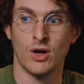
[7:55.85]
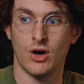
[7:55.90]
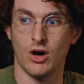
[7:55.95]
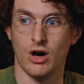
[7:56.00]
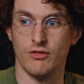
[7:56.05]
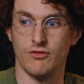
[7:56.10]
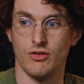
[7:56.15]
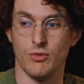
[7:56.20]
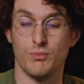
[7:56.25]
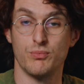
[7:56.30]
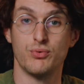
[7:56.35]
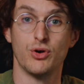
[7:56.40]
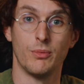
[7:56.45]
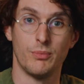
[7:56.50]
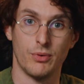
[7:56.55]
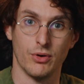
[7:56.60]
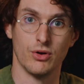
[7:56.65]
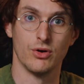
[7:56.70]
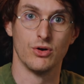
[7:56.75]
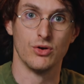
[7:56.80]
of a
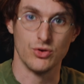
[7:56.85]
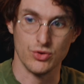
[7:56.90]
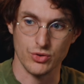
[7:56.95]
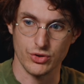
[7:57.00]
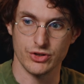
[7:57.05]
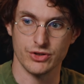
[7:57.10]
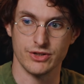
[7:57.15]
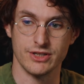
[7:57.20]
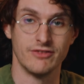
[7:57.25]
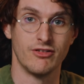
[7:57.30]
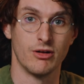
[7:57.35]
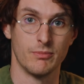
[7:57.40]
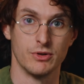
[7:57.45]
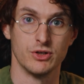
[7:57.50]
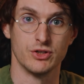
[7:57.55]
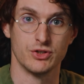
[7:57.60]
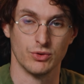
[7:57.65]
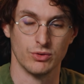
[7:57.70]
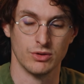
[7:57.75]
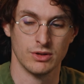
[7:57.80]
proper look
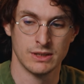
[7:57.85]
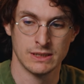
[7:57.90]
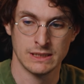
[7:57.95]
development tool.